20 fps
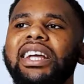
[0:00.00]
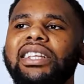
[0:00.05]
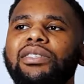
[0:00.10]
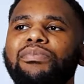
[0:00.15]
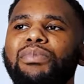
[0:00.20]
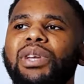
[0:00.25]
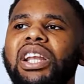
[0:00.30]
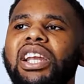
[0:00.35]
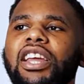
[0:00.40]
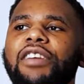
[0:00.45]

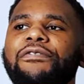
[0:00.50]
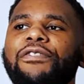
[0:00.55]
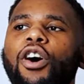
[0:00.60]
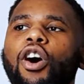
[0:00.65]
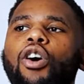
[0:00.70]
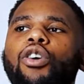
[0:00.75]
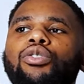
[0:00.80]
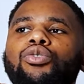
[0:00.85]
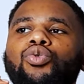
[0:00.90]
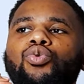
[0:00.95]
that
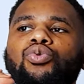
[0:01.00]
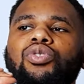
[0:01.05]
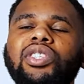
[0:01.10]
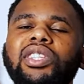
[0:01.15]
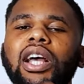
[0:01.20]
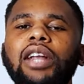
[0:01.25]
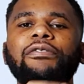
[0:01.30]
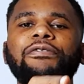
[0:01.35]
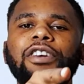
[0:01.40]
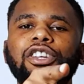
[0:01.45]
believe unto
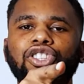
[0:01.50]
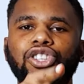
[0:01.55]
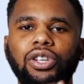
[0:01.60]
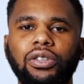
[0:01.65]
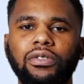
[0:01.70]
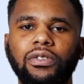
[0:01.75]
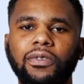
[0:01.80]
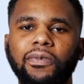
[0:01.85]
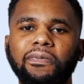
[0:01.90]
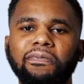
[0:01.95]
salvation.